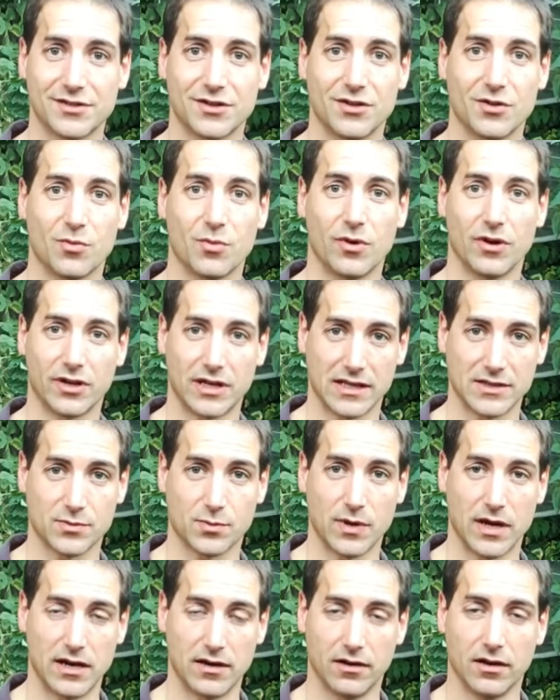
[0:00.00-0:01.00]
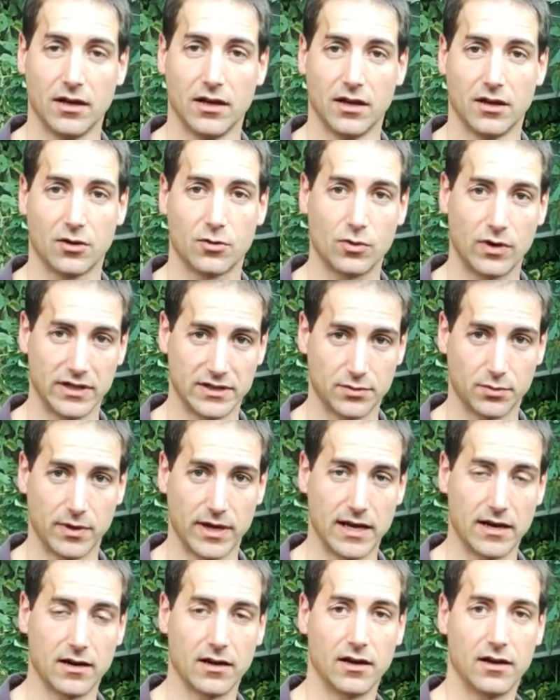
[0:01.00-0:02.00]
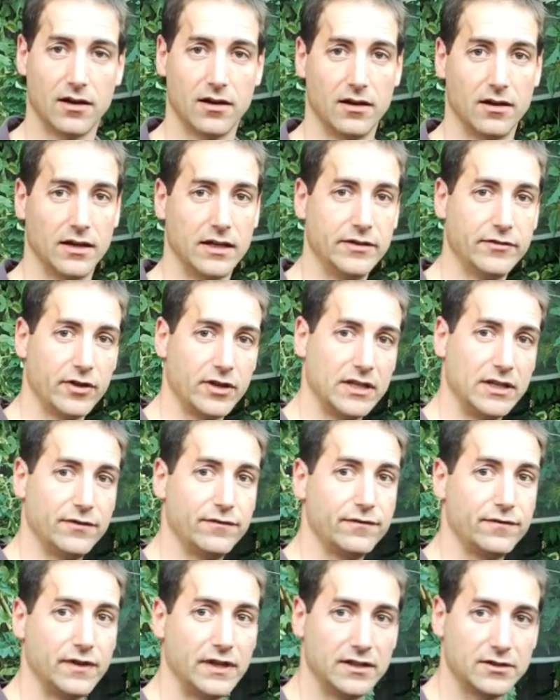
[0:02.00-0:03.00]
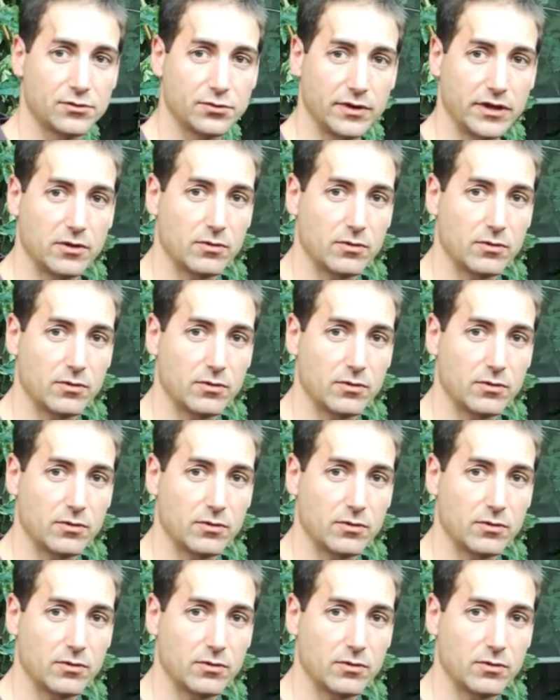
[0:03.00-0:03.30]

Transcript: is going to work as well, quite well, even if it